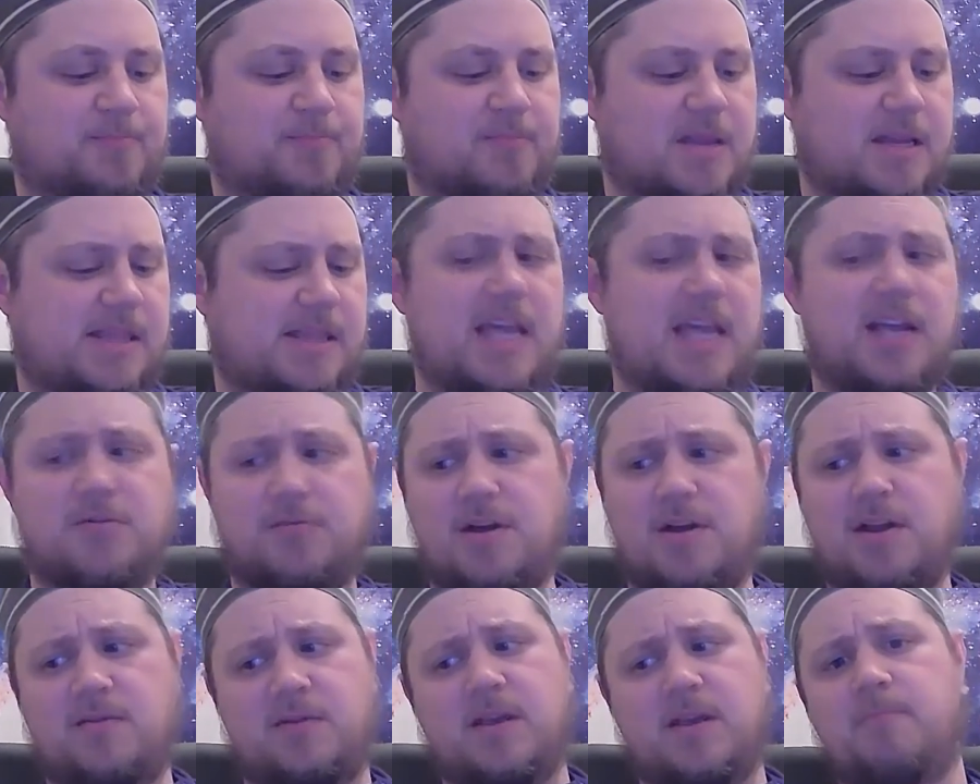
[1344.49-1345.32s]
And that
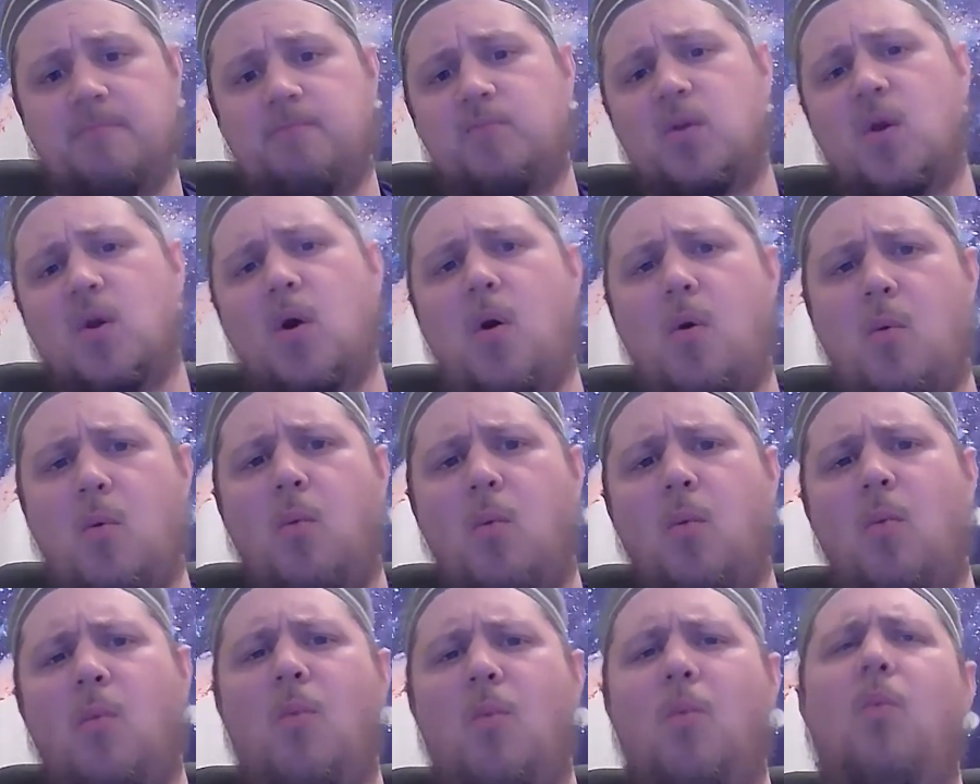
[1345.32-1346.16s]
gravy, oh,
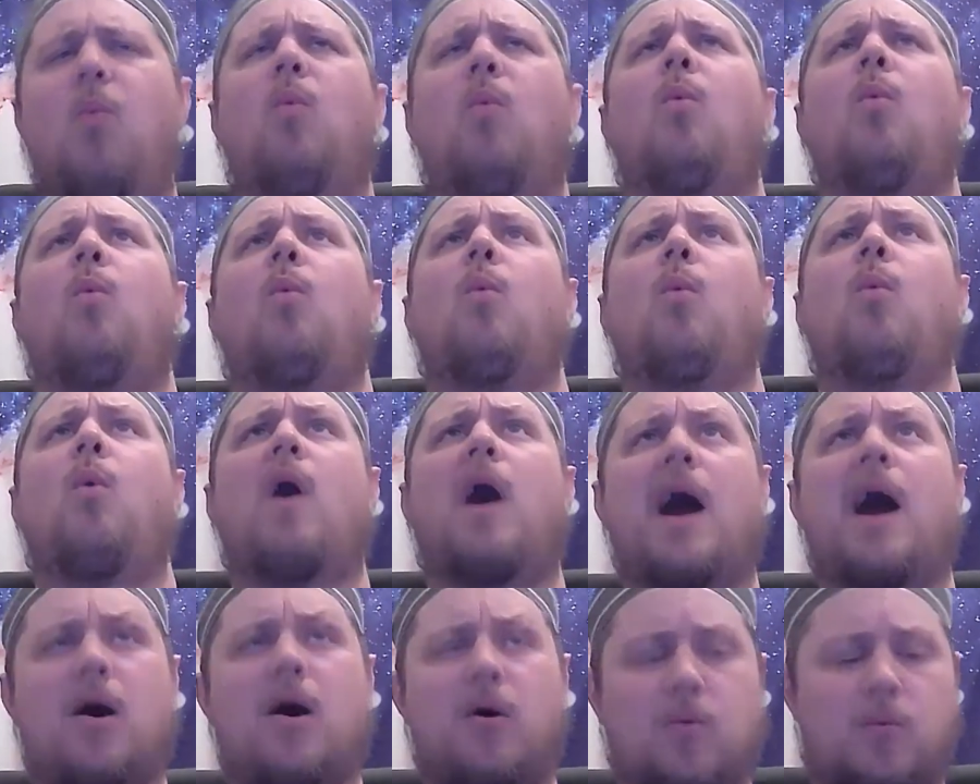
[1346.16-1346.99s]

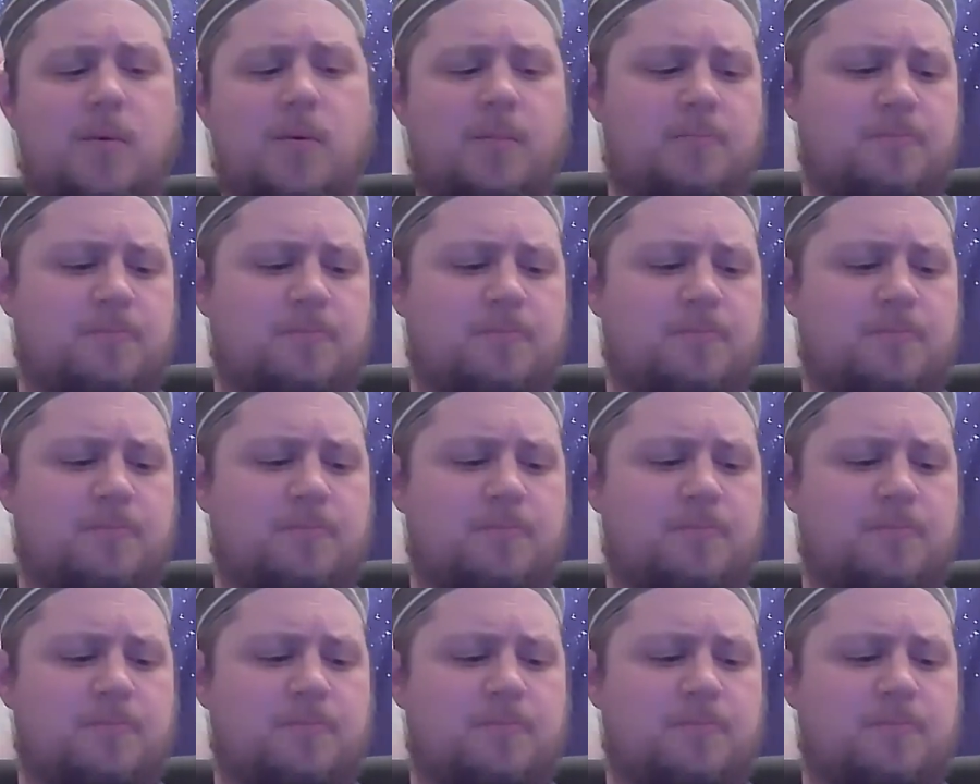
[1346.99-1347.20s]
wow.